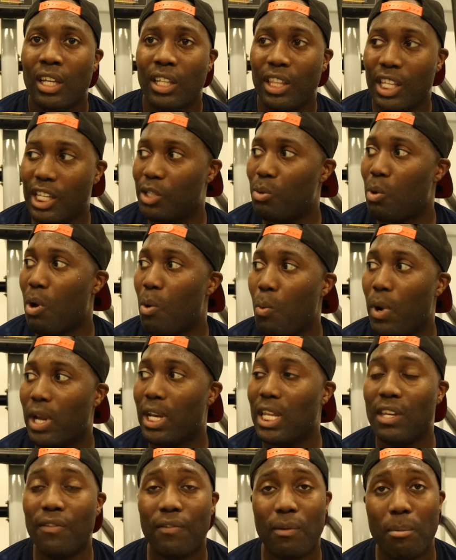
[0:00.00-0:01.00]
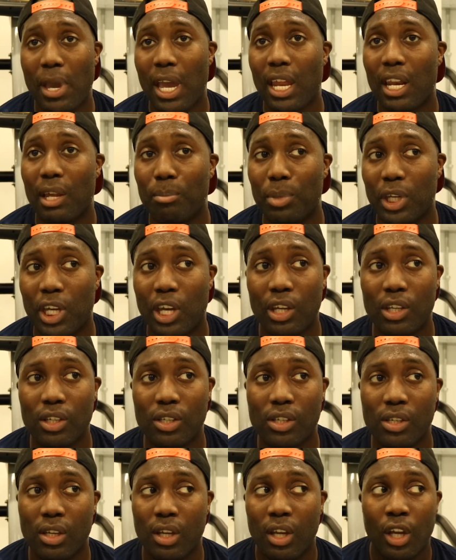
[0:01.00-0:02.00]
This one went even better
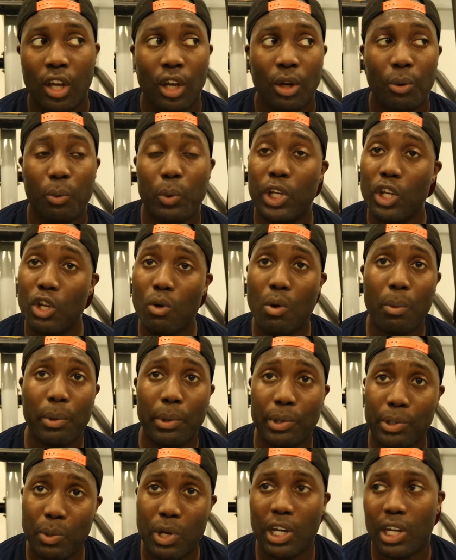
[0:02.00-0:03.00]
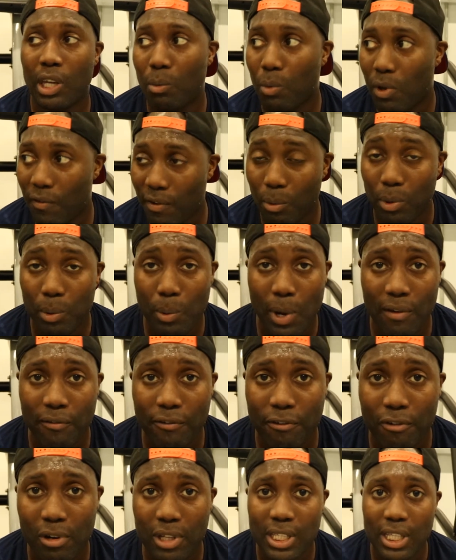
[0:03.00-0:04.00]
because we knew what we was working with and we went
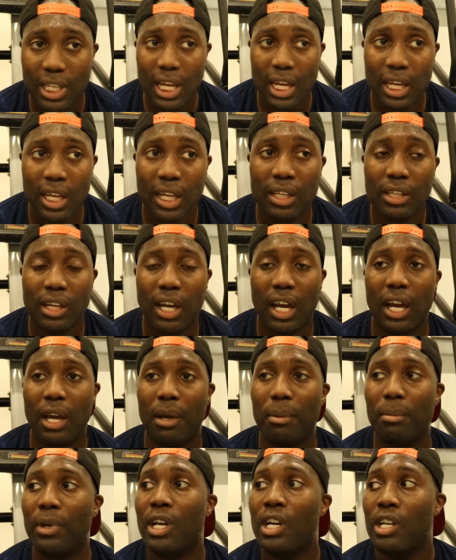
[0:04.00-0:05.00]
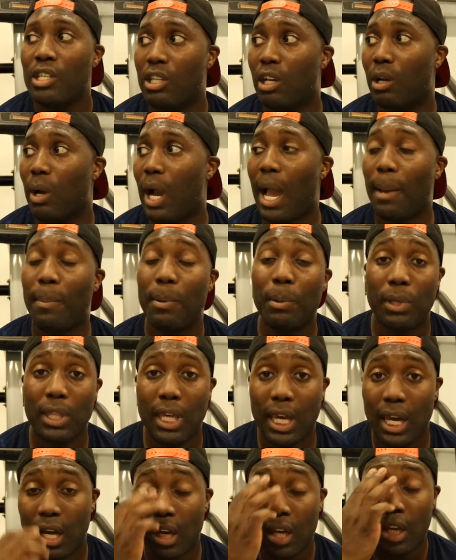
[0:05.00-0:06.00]
for it today. So happy with
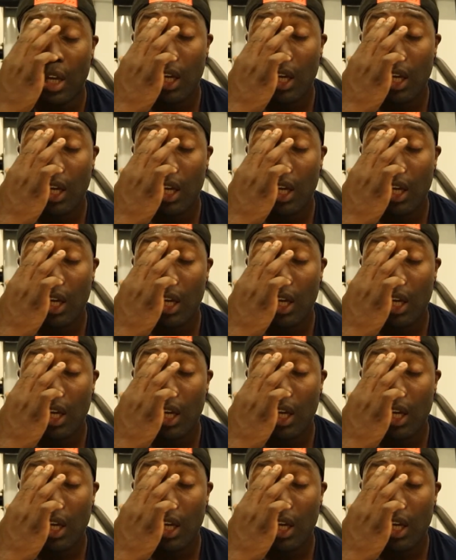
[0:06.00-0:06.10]
that.